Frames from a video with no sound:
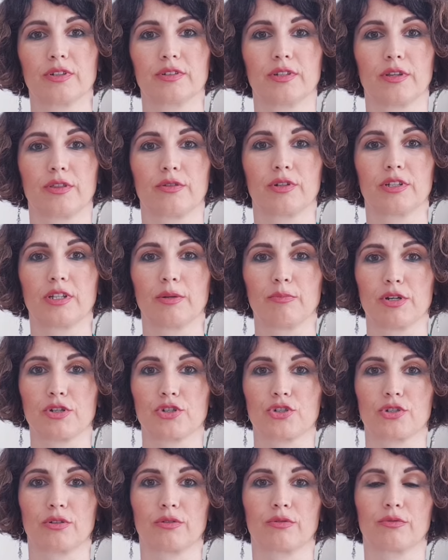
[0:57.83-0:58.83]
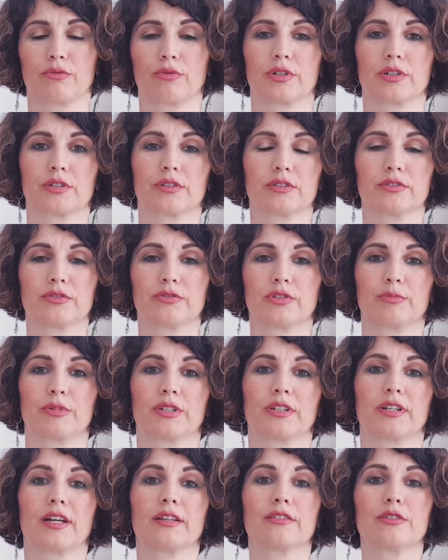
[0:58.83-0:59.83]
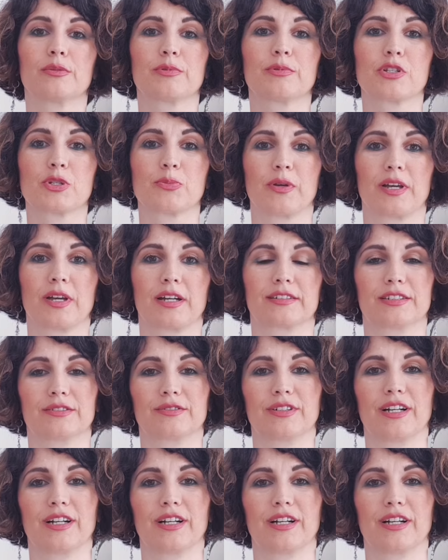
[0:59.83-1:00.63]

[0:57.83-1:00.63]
the three-dimensional world from another perspective,